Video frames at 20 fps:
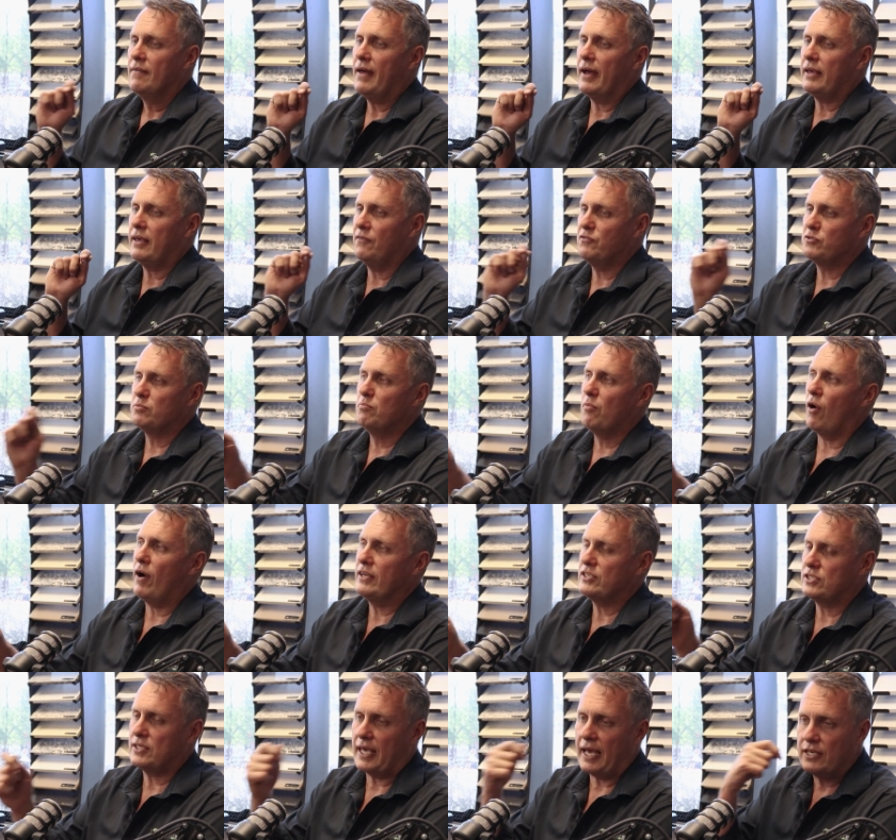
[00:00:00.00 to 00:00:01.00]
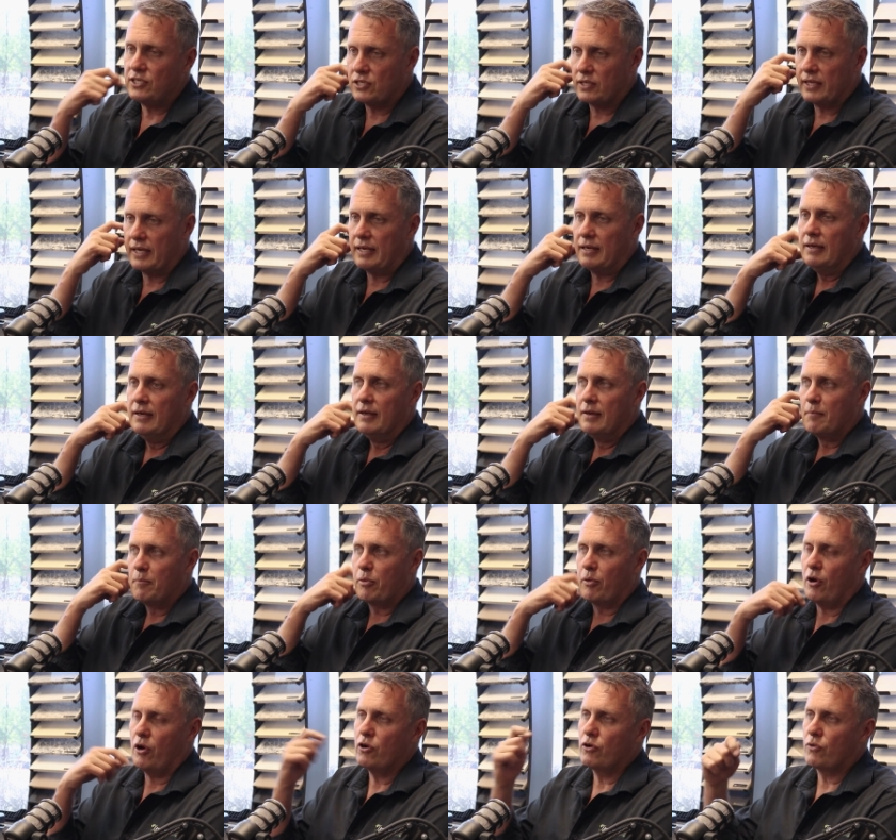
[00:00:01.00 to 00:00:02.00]
That gives my scheduling
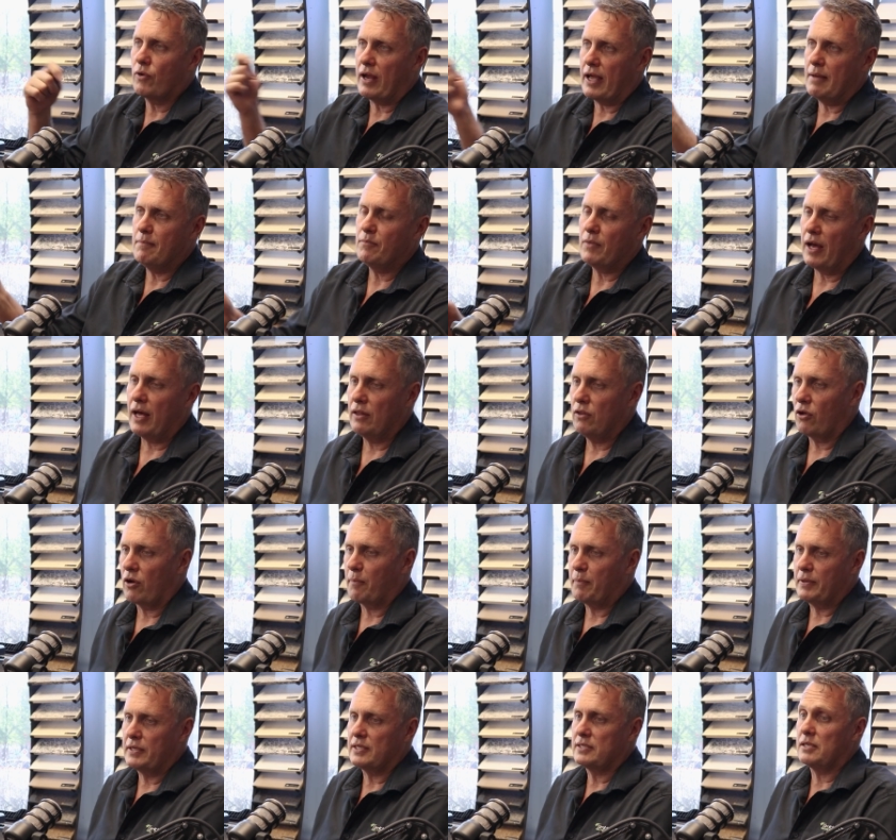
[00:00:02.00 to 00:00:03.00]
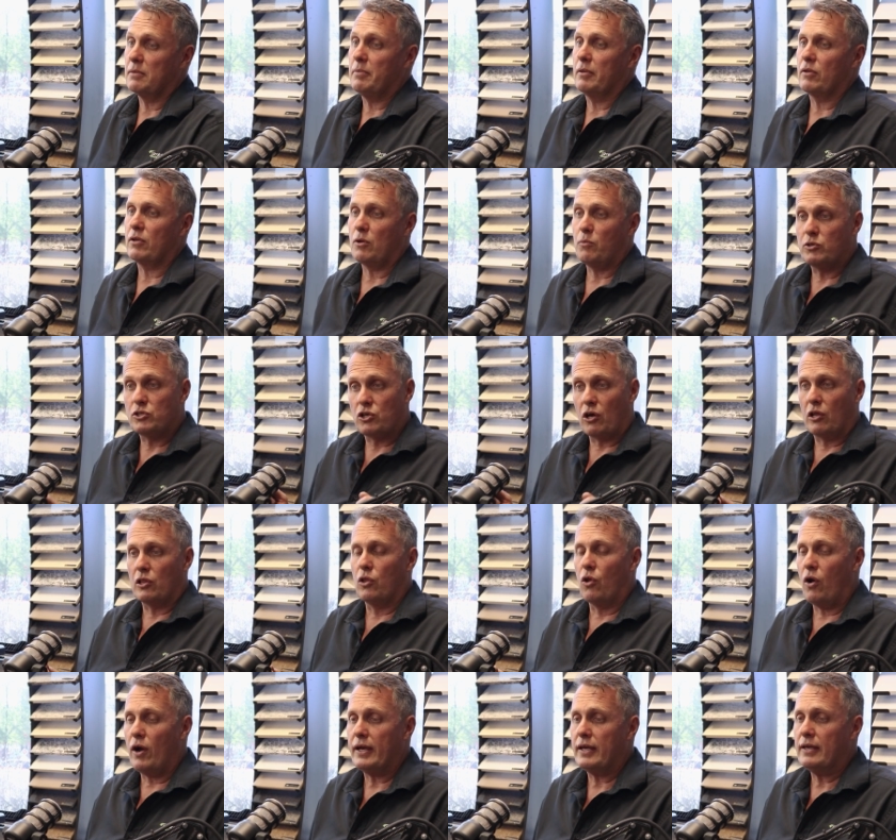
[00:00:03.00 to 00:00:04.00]
program, a lot of predictability, which I
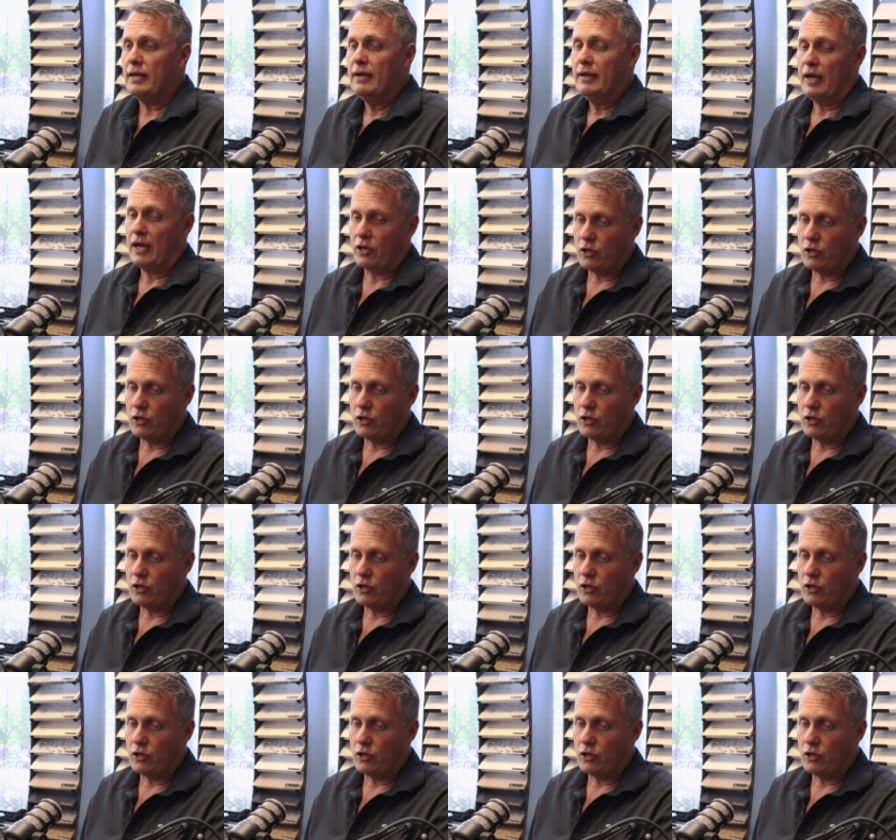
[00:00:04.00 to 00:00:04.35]
like.